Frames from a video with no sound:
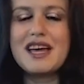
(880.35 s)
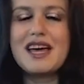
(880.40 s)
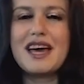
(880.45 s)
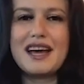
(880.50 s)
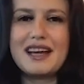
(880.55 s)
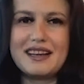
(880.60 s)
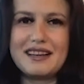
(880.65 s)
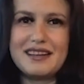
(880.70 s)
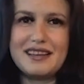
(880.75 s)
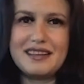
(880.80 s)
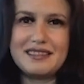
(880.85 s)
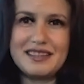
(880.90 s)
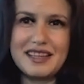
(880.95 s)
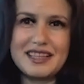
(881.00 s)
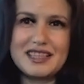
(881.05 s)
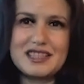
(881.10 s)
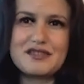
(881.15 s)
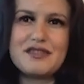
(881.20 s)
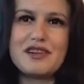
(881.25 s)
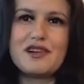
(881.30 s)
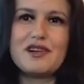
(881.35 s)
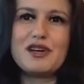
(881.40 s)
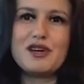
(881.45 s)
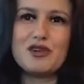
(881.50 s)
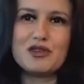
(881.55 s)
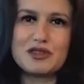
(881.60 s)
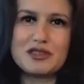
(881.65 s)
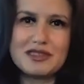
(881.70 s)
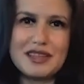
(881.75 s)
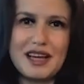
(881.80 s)
and it takes very
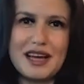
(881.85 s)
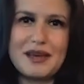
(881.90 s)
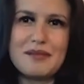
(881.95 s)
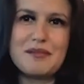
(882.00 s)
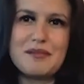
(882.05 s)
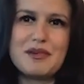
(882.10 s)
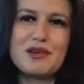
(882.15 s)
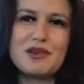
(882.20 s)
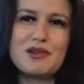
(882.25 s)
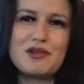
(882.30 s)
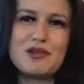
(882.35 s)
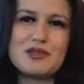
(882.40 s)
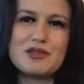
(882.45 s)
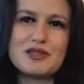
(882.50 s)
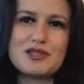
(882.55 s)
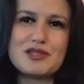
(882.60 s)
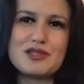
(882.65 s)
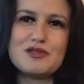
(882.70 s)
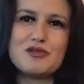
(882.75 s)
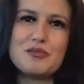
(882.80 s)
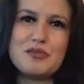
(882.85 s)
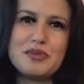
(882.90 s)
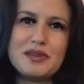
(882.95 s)
long time because you